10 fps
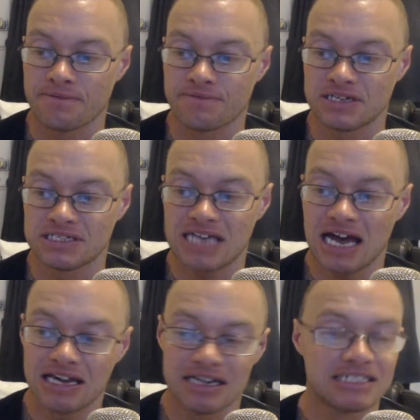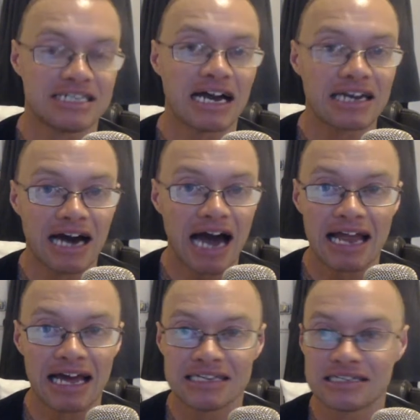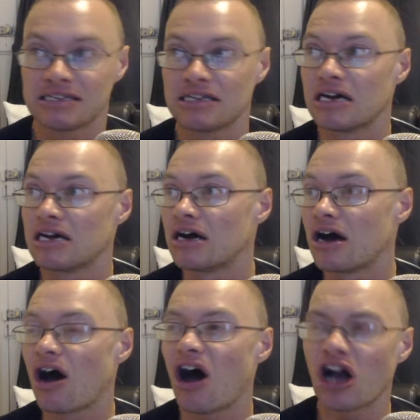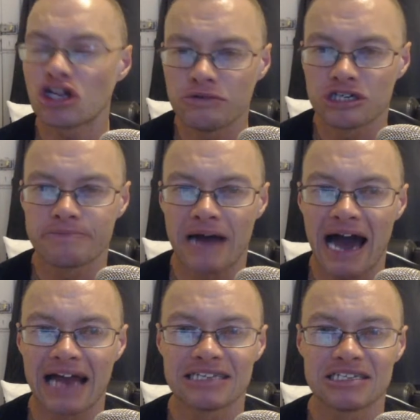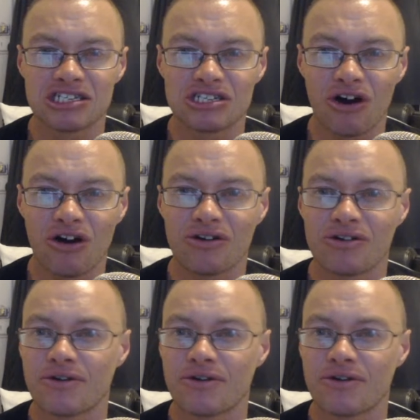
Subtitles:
Salah, Saka, Haaland. I do expect Haaland to start.